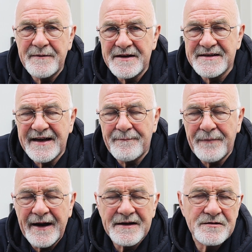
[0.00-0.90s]
minutes to get
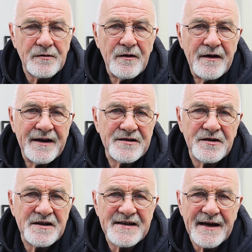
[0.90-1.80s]
back, so it's
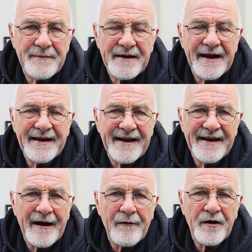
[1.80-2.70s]
going to take me an
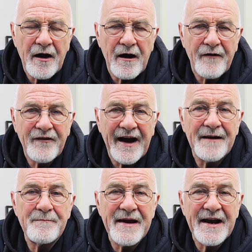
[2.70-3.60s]
hour and a half. I'll
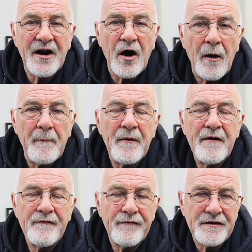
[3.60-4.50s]
make up
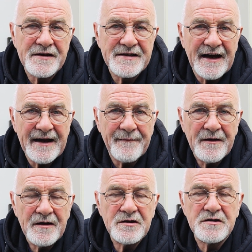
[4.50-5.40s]
for the time
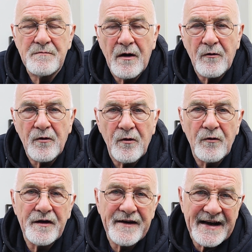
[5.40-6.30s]
tomorrow or
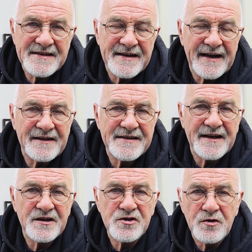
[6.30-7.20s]
the next day. I'll
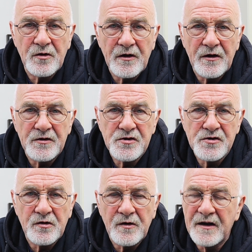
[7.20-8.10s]
take a short lunch,
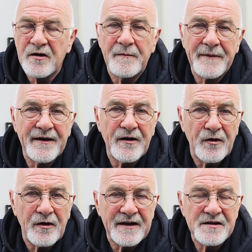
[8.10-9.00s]
or I'll come in
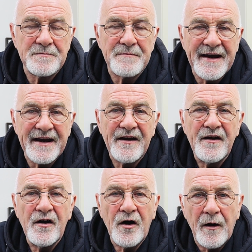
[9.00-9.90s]
early to make
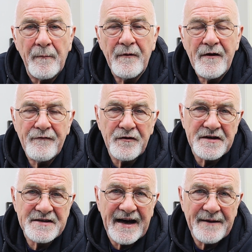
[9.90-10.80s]
up for the
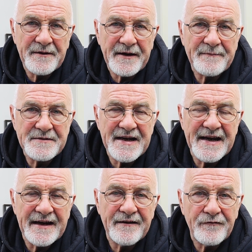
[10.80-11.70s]
time that I'm
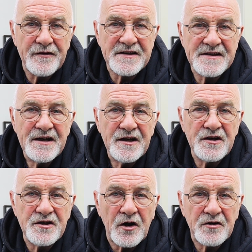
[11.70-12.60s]
taking for this
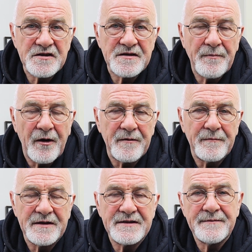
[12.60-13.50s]
doctor's
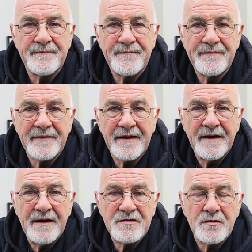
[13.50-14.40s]
appointment.
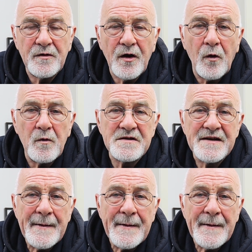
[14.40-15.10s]
So we always